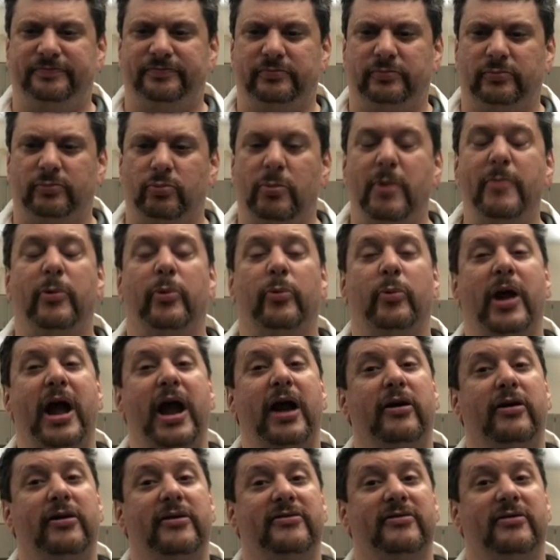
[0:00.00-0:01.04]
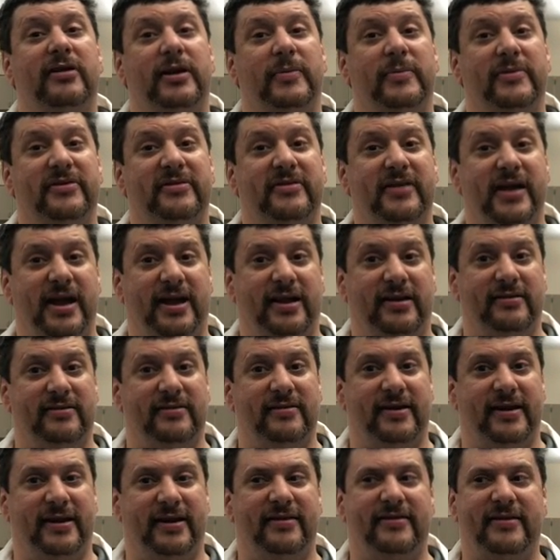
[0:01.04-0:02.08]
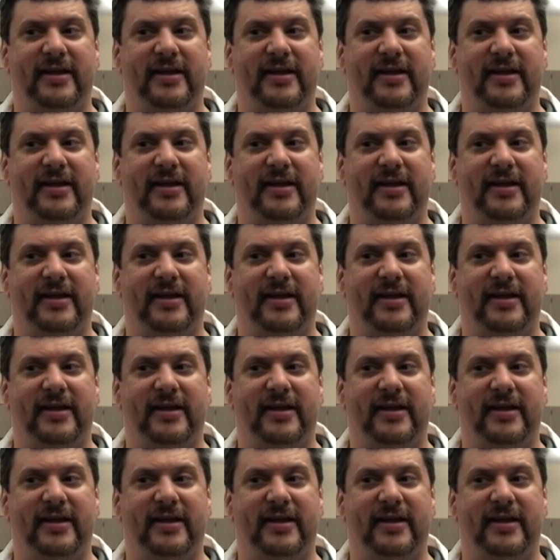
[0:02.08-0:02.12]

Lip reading: remember, error is not a mistake in science.